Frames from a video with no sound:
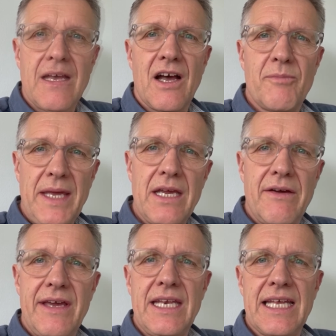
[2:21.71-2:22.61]
I've been
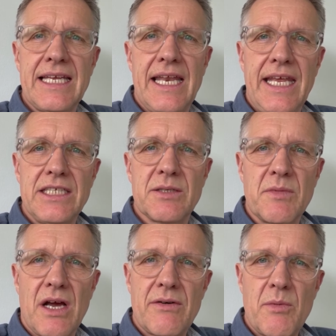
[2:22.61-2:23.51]
going and getting some
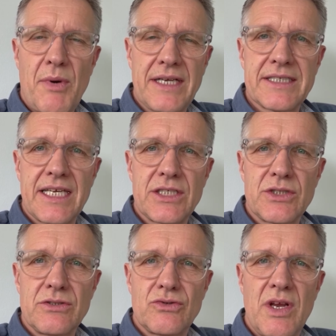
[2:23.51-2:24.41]
chiropractic
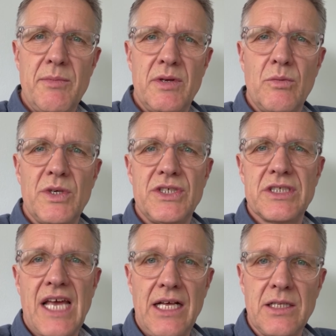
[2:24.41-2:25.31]
treatment, which has
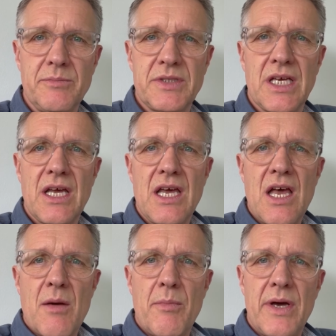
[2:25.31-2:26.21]
helped,
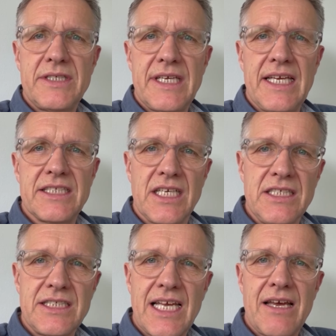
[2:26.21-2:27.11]
but it
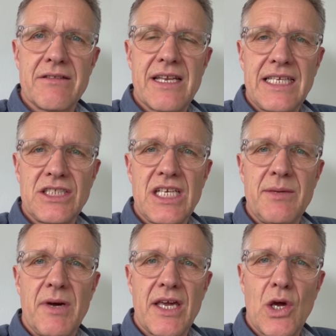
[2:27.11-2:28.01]
turns out that actually
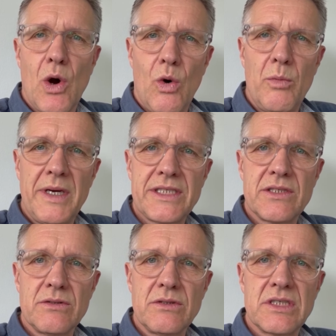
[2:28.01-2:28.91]
my core
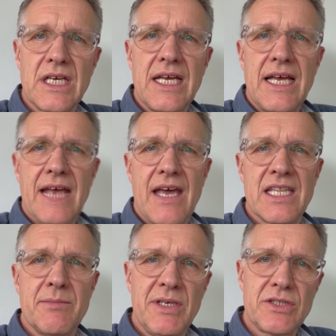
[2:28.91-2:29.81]
muscles and
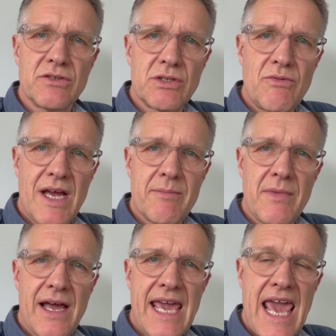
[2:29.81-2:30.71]
the muscles around
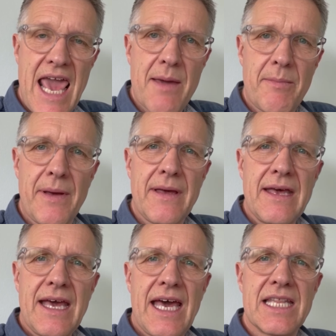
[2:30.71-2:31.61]
my hip
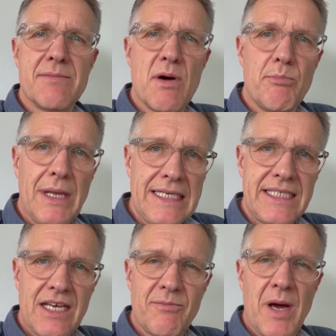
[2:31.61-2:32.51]
and the
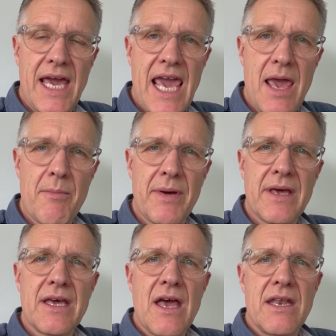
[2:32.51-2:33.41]
mobility of my hip
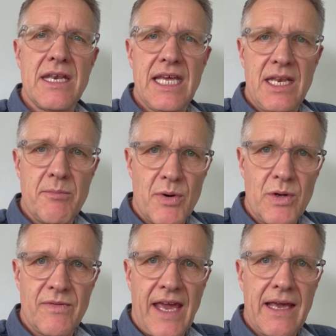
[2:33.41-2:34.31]
need
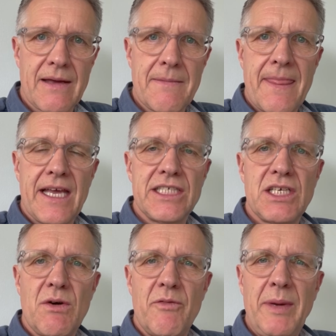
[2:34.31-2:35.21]
improving.
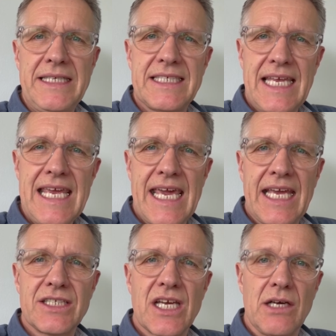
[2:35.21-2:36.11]
So I've been
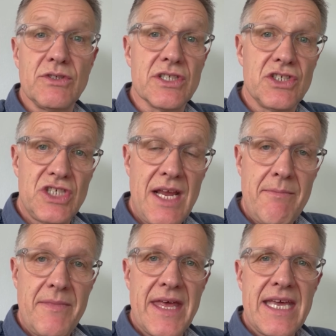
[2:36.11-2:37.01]
seeking to go to the
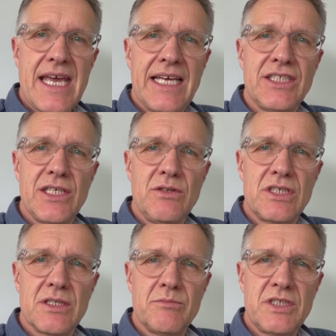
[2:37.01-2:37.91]
gym and do
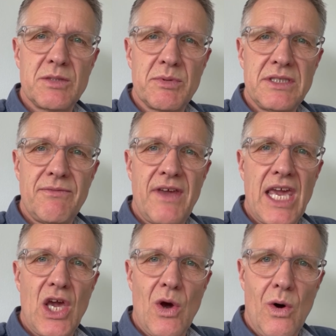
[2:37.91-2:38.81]
some
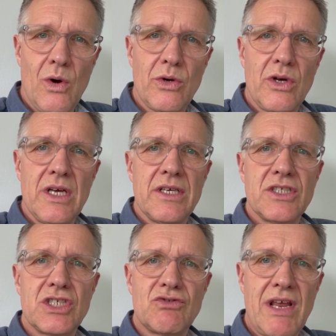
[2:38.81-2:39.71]
specific core
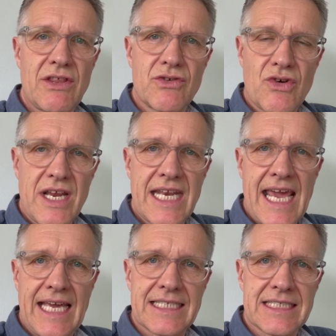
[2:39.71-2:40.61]
strength training
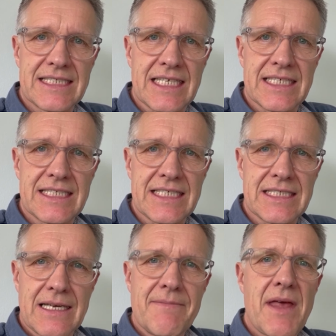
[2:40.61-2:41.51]
exercises.
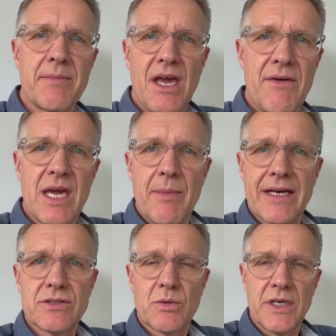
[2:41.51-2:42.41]
I'm going
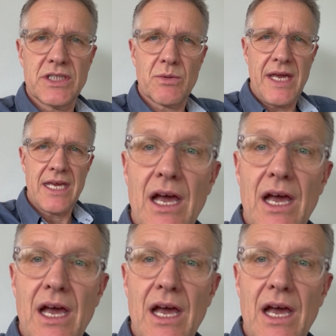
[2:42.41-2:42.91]
about twice a week.